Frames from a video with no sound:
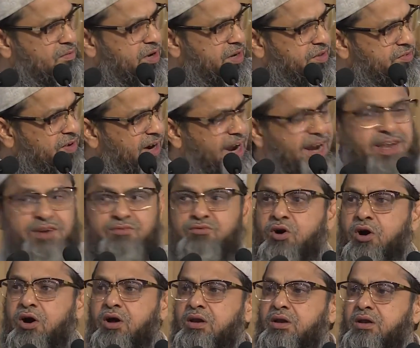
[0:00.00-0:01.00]
Israeli
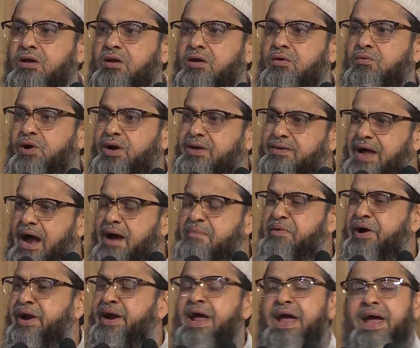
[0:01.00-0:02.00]
wall, what has
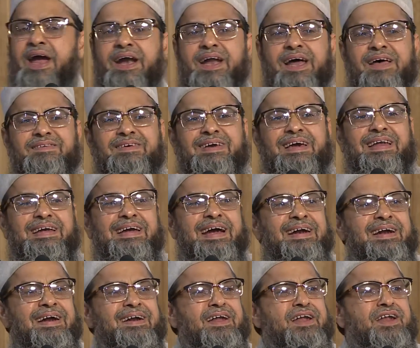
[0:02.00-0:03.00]
happened? It has
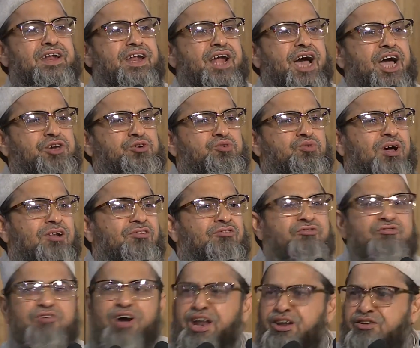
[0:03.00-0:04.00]
created a natural
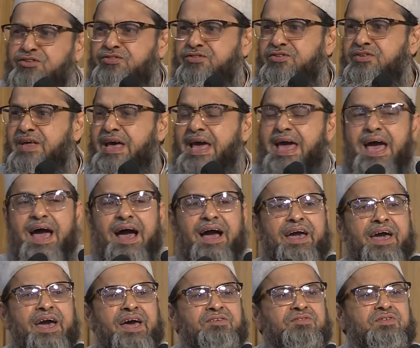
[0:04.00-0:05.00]
fence
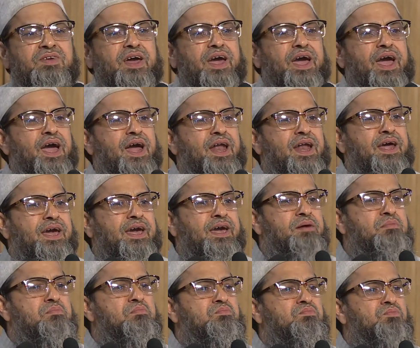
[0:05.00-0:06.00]
against
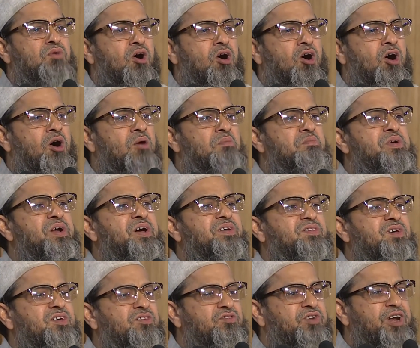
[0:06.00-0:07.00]
any mob
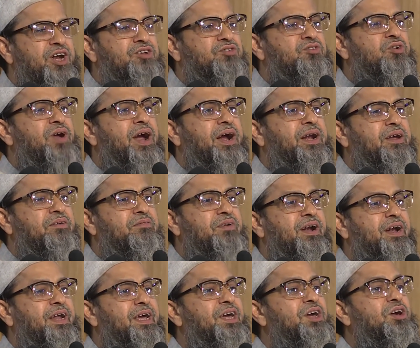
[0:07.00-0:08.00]
resistance or
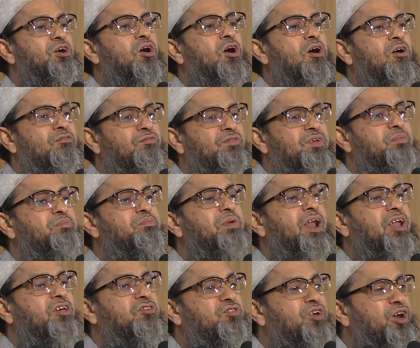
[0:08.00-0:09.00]
activity of the
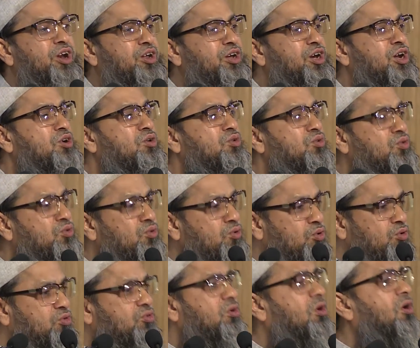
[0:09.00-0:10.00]
Palestinian
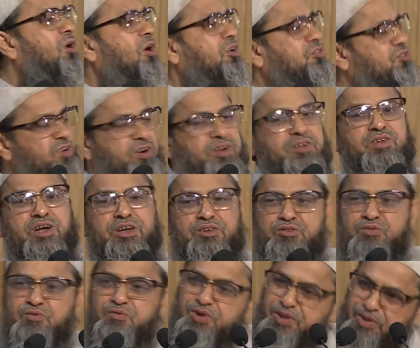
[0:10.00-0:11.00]
youth or
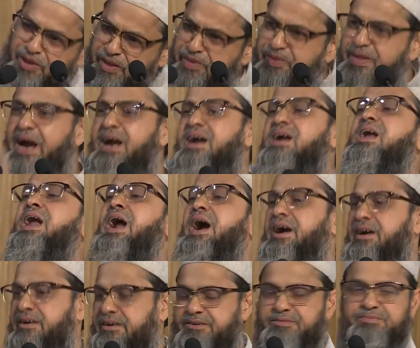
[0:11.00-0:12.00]
citizens within that
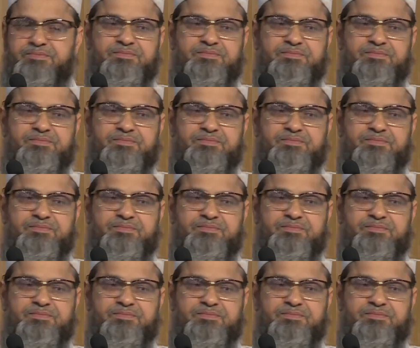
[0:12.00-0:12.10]
land.